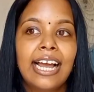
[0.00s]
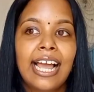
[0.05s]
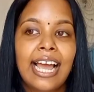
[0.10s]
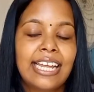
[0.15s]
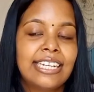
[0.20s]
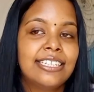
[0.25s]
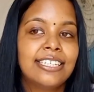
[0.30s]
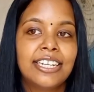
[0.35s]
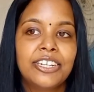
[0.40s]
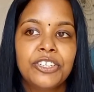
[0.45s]

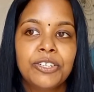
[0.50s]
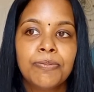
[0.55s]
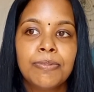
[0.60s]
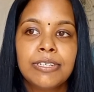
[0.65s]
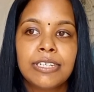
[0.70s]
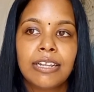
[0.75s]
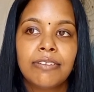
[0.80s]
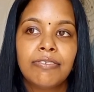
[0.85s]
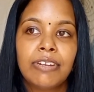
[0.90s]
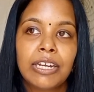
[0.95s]
had said to
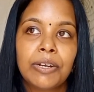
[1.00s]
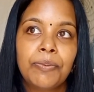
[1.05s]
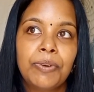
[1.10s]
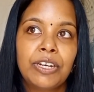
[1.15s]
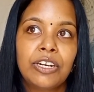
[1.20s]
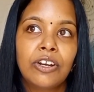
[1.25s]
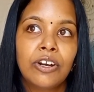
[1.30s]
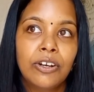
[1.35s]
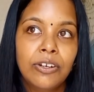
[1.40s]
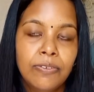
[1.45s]
myself, like
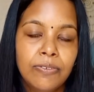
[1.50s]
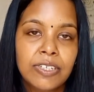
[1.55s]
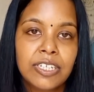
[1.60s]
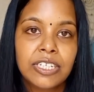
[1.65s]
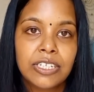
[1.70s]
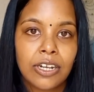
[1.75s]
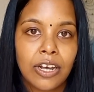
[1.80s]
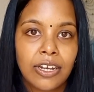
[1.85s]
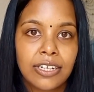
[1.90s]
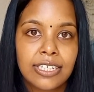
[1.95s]
when COVID
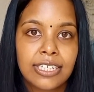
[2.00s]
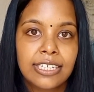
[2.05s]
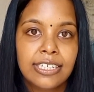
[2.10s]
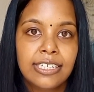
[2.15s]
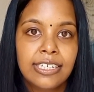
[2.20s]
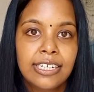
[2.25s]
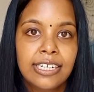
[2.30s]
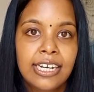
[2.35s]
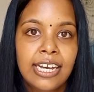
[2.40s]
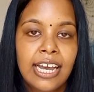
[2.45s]

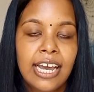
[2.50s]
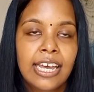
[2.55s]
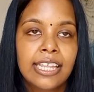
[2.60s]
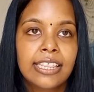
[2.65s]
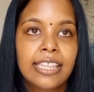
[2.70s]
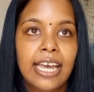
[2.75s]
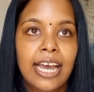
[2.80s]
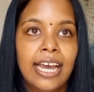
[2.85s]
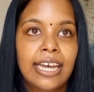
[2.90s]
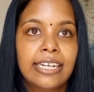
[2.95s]
started,
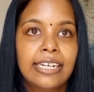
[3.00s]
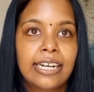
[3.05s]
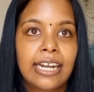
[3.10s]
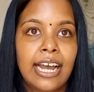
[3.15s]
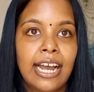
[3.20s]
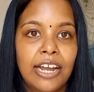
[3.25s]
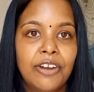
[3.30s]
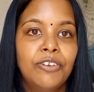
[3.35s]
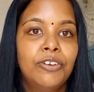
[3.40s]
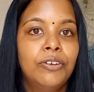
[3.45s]
that
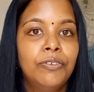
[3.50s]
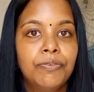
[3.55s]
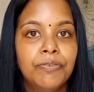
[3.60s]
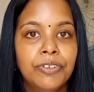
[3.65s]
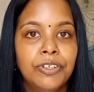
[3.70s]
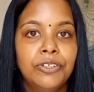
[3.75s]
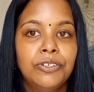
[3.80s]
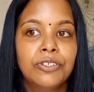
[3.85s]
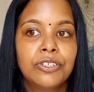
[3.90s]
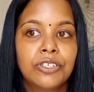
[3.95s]
I
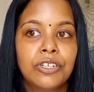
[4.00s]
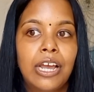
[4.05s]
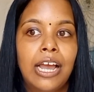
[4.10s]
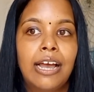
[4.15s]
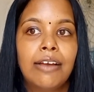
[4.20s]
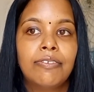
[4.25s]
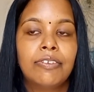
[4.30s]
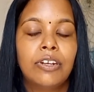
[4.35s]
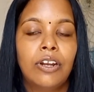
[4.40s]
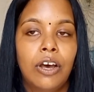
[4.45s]
refused to
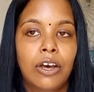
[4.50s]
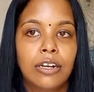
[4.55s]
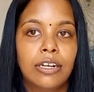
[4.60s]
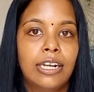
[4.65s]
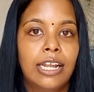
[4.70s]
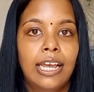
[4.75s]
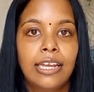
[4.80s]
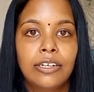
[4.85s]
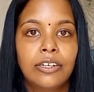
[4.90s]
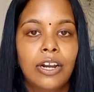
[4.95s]
have an
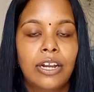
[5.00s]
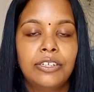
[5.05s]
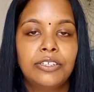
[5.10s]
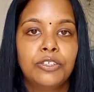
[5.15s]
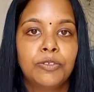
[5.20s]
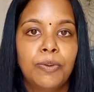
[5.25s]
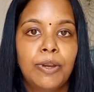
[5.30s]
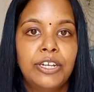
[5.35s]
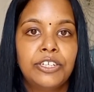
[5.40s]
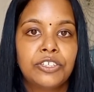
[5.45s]
online
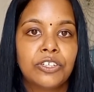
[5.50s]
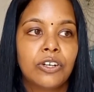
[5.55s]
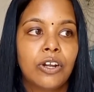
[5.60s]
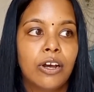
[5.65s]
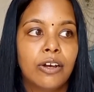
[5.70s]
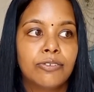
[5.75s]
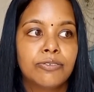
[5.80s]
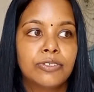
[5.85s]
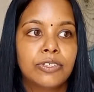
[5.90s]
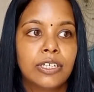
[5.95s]
graduation
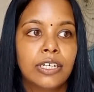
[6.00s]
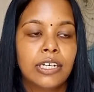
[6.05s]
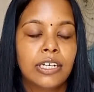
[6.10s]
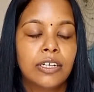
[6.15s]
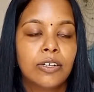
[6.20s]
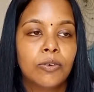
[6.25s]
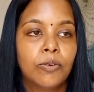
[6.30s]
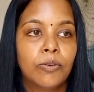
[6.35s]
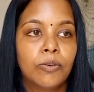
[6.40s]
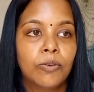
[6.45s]

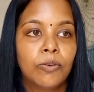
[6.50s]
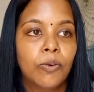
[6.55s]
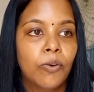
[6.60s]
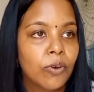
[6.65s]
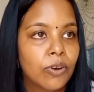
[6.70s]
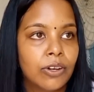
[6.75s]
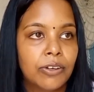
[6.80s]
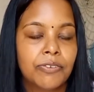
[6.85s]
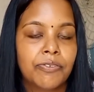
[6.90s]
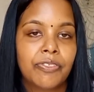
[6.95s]
after
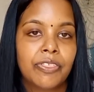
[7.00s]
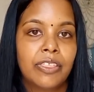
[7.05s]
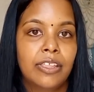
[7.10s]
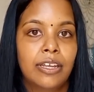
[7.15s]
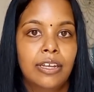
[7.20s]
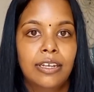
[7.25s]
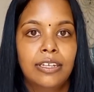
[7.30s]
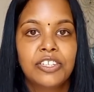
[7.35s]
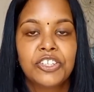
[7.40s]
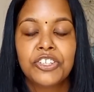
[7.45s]
all of
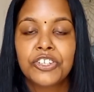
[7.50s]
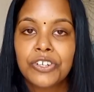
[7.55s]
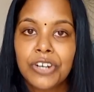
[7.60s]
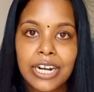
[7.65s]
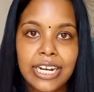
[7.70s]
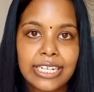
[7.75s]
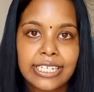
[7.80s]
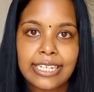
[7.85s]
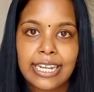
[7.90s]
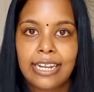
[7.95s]
the
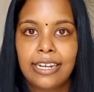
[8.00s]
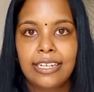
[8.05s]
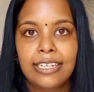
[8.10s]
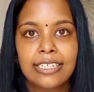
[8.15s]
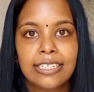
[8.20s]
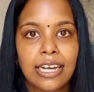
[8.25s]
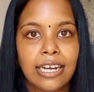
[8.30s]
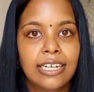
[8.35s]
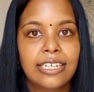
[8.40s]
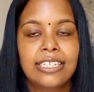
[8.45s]
stress and
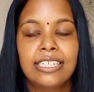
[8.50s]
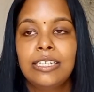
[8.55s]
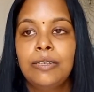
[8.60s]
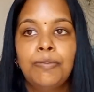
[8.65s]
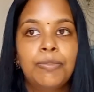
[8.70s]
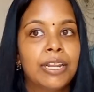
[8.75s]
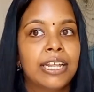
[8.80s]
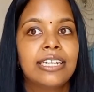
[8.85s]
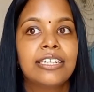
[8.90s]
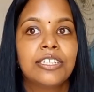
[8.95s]
anxiety,
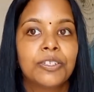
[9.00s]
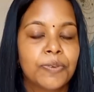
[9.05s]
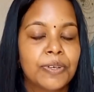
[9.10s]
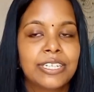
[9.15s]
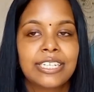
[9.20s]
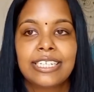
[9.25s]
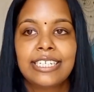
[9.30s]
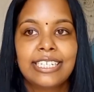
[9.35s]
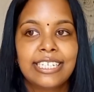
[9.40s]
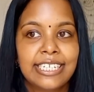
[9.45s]
blood,
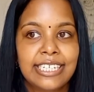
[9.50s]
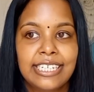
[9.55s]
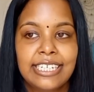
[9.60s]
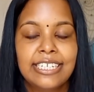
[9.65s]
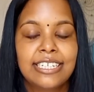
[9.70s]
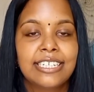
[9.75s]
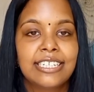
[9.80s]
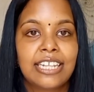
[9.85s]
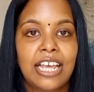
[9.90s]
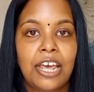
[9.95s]
sweat, and
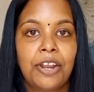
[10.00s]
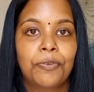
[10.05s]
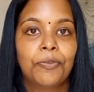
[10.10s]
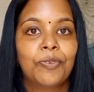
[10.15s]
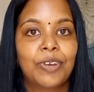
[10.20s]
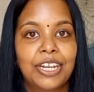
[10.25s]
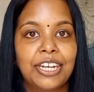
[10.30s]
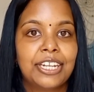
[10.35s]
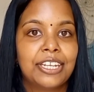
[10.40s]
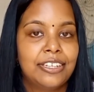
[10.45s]
tears that
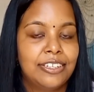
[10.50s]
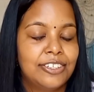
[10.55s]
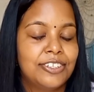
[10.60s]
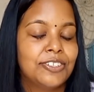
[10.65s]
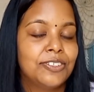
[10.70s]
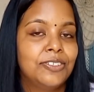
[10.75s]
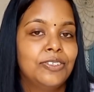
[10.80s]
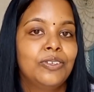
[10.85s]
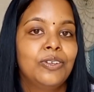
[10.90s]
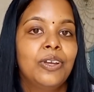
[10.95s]
went
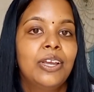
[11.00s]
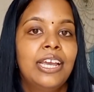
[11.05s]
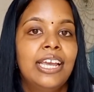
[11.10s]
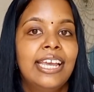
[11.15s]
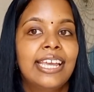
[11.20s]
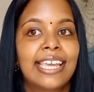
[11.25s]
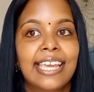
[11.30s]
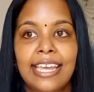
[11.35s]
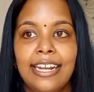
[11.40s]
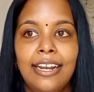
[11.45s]
into
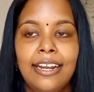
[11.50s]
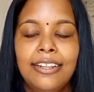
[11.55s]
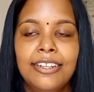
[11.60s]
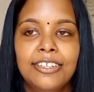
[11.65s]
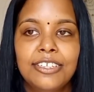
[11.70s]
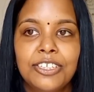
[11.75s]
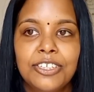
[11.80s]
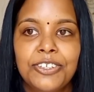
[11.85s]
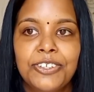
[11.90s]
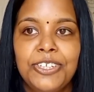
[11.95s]
getting the
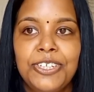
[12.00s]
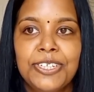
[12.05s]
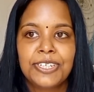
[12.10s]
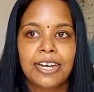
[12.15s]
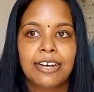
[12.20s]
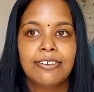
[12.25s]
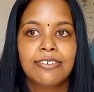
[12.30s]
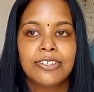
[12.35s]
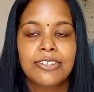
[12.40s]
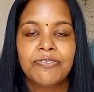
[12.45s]
degree. So
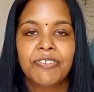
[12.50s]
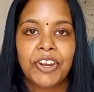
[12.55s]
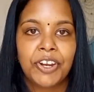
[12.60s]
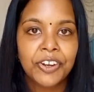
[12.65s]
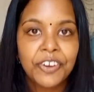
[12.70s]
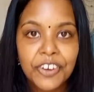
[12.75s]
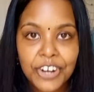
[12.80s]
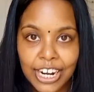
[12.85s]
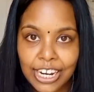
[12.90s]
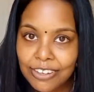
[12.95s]
I was
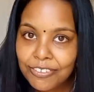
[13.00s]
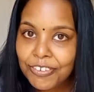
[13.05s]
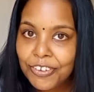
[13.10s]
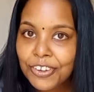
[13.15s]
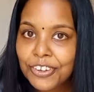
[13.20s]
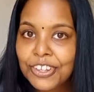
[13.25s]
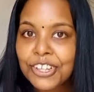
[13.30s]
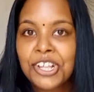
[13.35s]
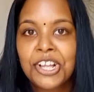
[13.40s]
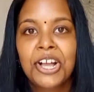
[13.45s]
very
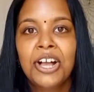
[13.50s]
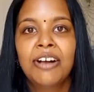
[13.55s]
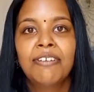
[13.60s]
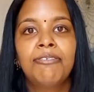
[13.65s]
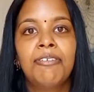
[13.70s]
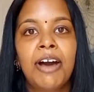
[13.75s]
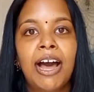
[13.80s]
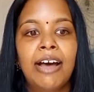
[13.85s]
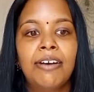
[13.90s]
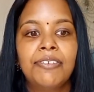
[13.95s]
grateful
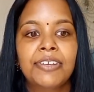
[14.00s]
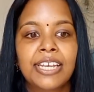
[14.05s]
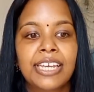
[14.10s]
for having